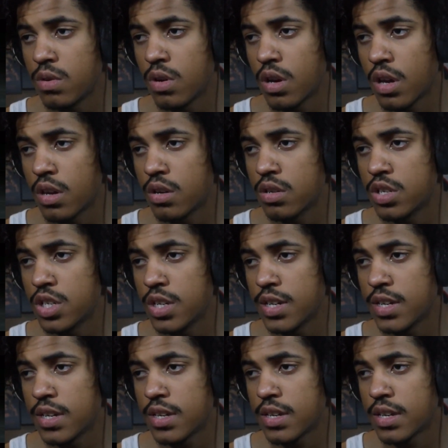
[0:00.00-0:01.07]
Your
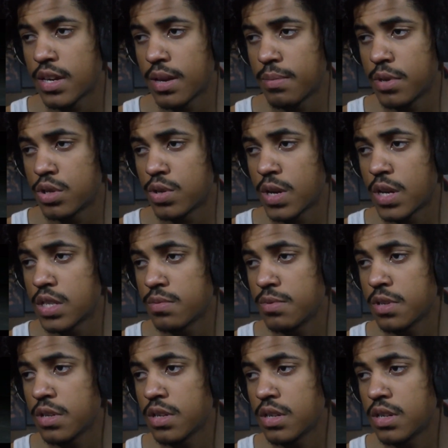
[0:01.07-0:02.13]
energy can be
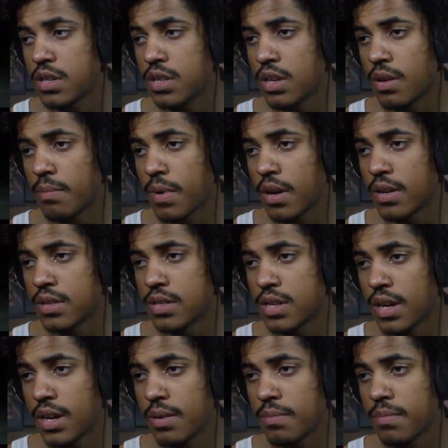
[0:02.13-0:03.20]
transmuted in the amount of
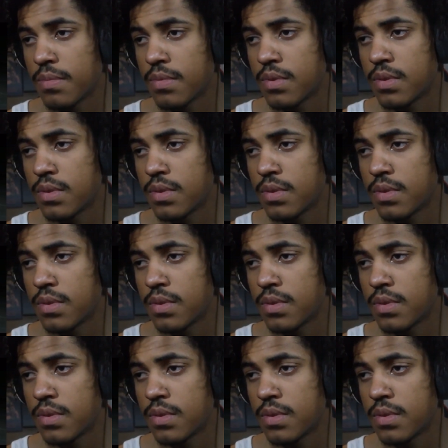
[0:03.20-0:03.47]
time